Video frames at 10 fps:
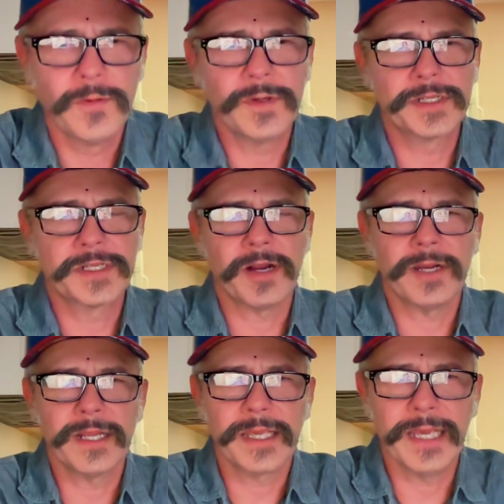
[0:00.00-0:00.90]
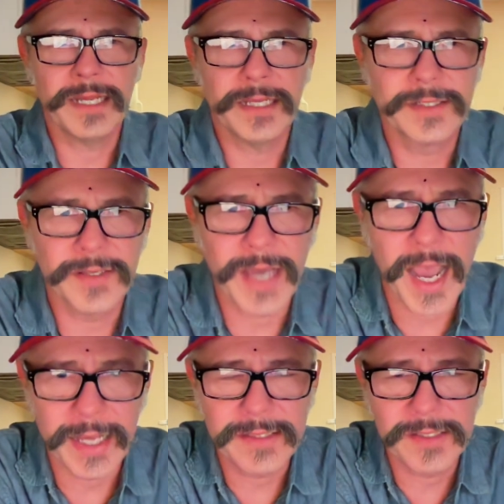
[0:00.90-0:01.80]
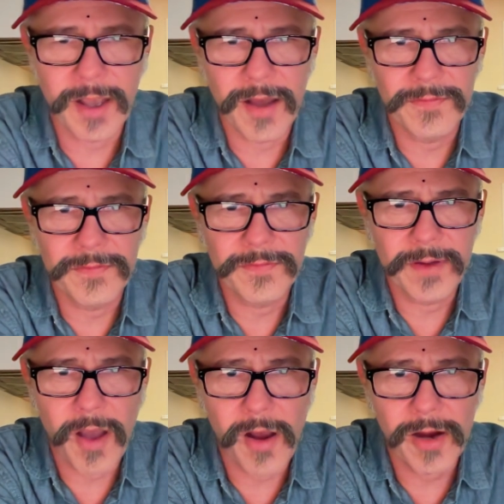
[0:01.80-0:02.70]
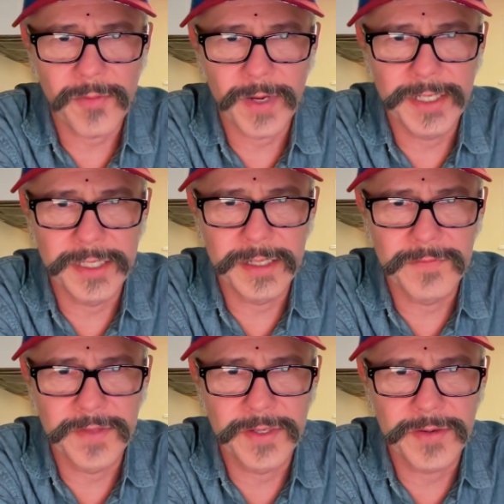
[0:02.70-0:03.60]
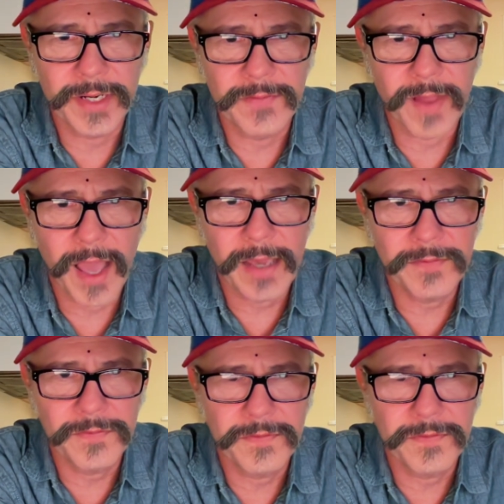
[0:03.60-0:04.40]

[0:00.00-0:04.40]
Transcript: we're starting to get into the Ein Sof, our region of the Tree of Life,